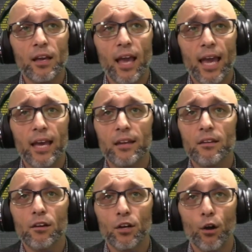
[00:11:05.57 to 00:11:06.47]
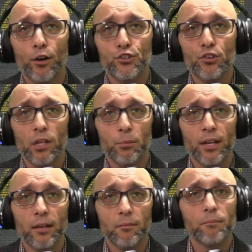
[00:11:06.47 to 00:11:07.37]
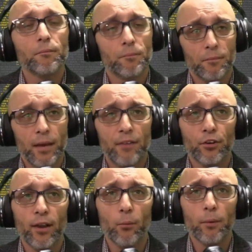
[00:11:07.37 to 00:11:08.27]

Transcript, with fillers: and guard your liberty. Have a great one.